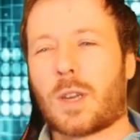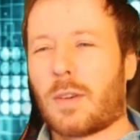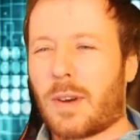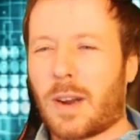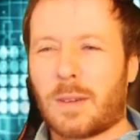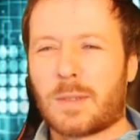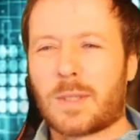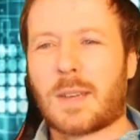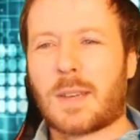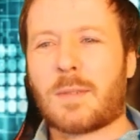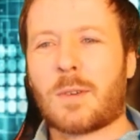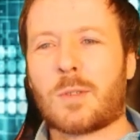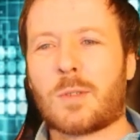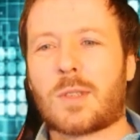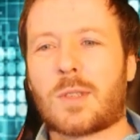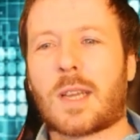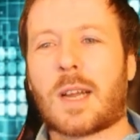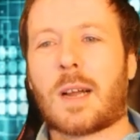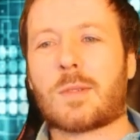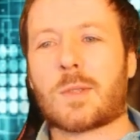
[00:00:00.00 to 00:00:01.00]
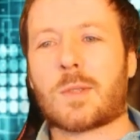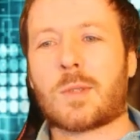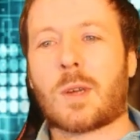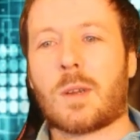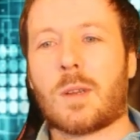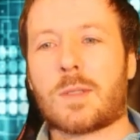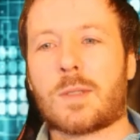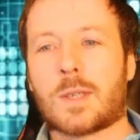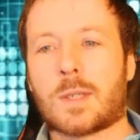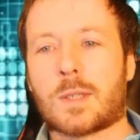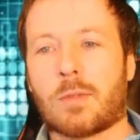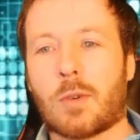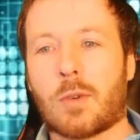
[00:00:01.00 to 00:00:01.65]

around $700,000 as a